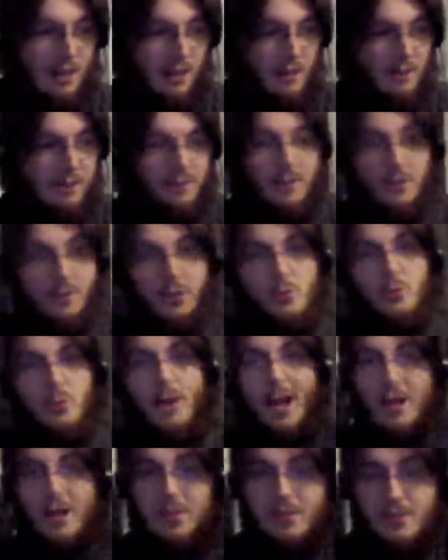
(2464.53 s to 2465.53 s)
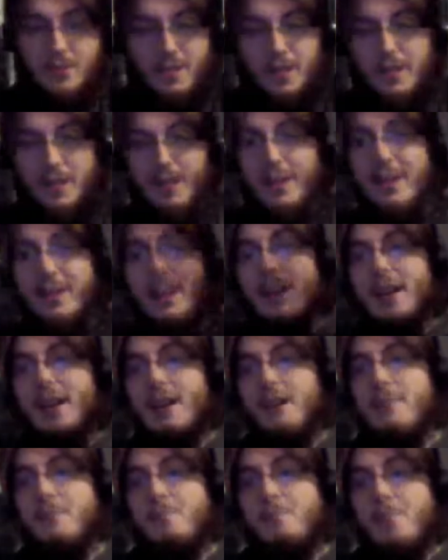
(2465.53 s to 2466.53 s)
flew out of there,
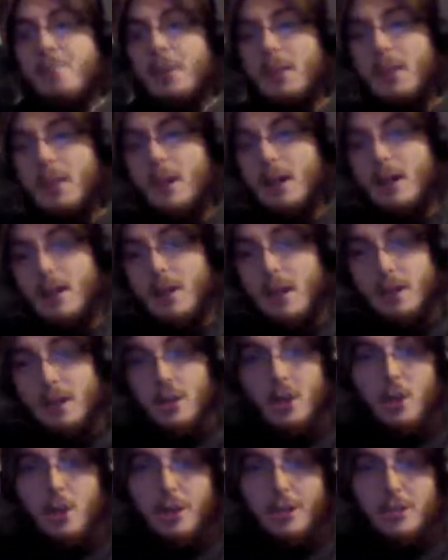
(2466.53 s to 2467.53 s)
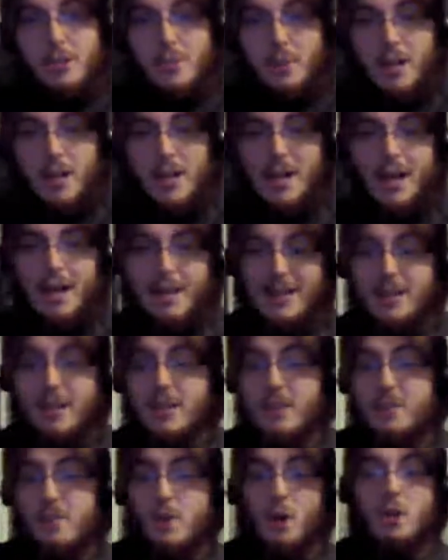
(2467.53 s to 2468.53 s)
go elsewhere, and now
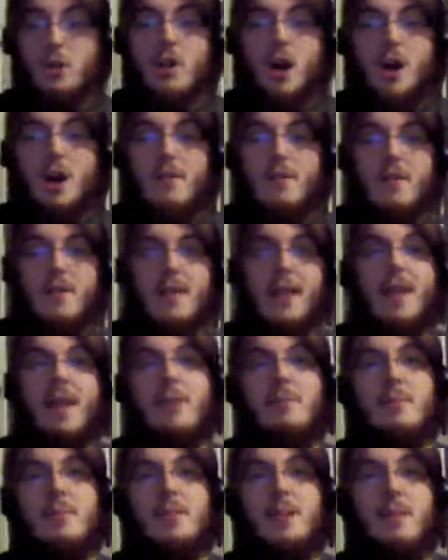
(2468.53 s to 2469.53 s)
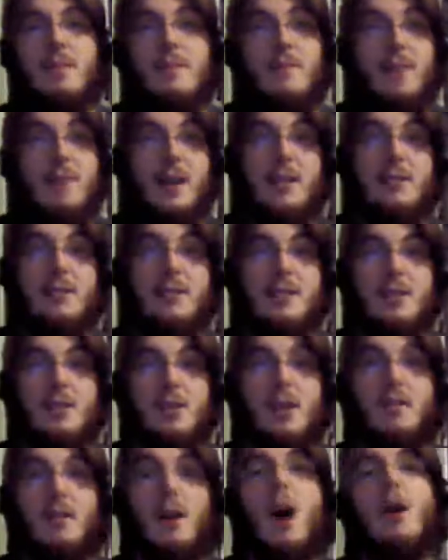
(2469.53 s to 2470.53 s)
they've got names and
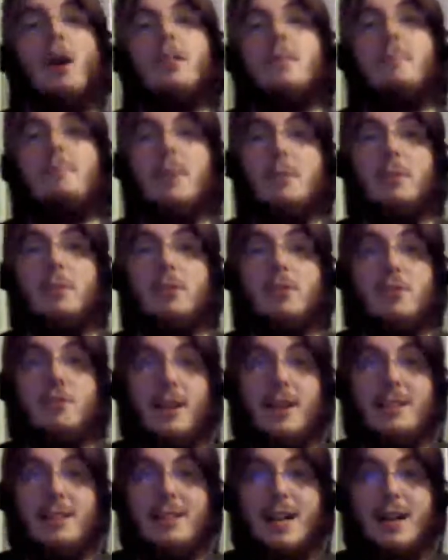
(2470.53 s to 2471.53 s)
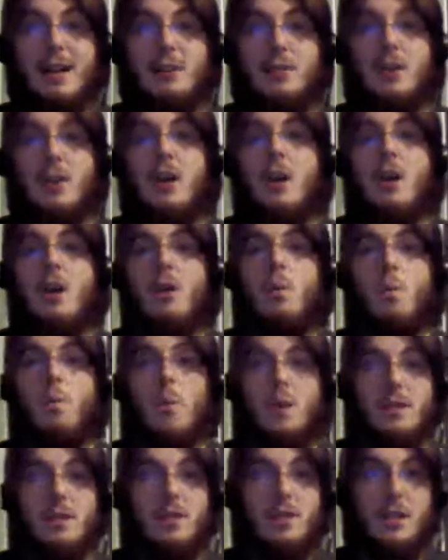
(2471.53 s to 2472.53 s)
faces of other people to track down
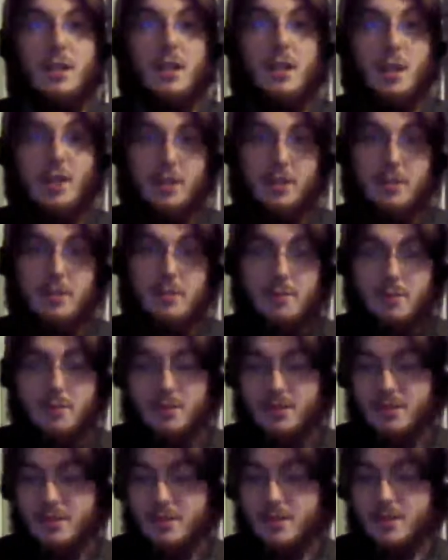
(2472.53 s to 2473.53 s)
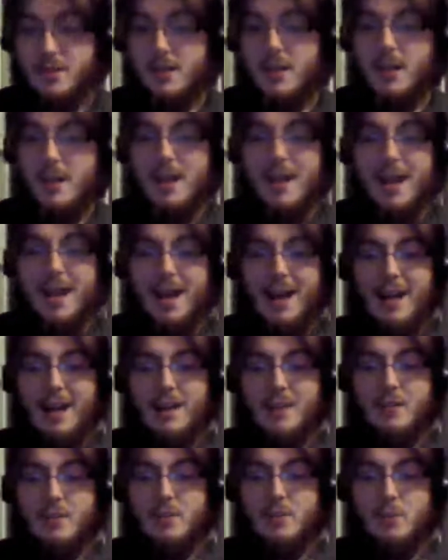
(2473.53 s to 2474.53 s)
wanting to hurt other communities.
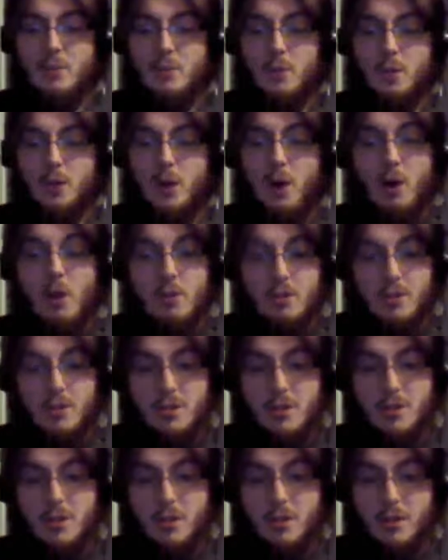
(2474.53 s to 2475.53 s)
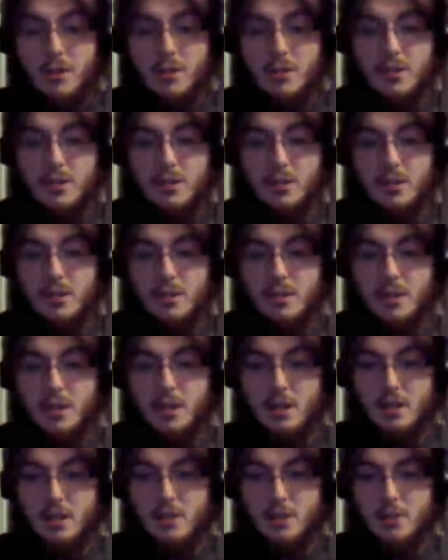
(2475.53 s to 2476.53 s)
And what Horus is going to
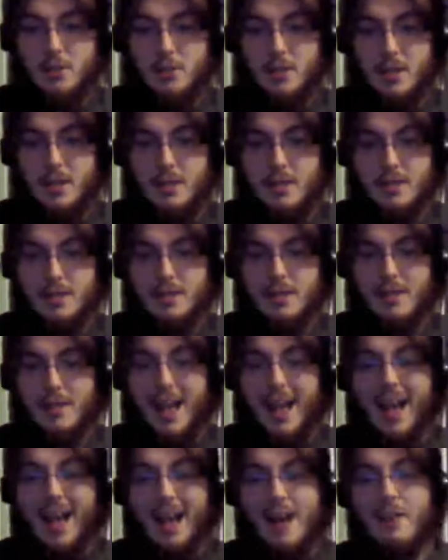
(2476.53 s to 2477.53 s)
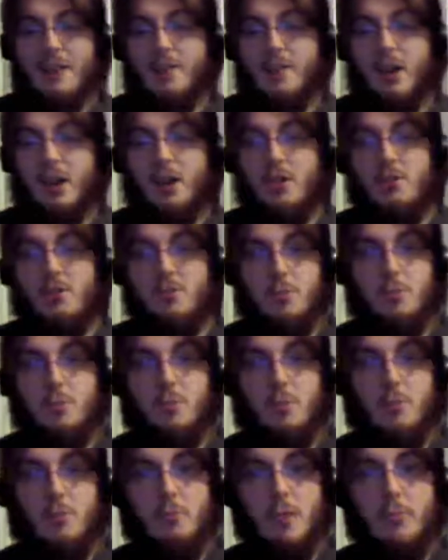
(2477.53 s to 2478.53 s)
do is have a
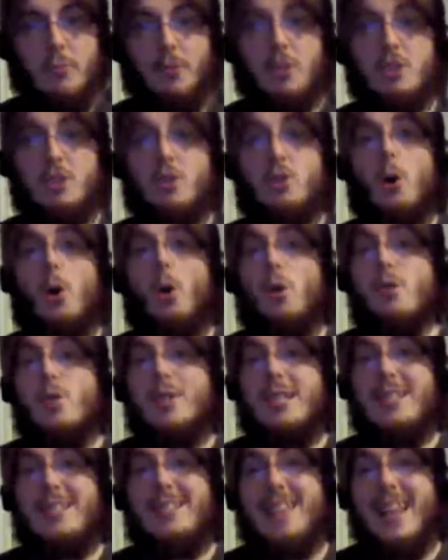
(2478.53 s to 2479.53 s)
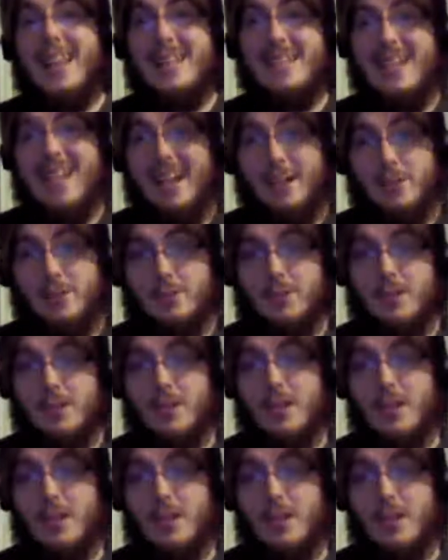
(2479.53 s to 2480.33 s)
group of people that she's already sent out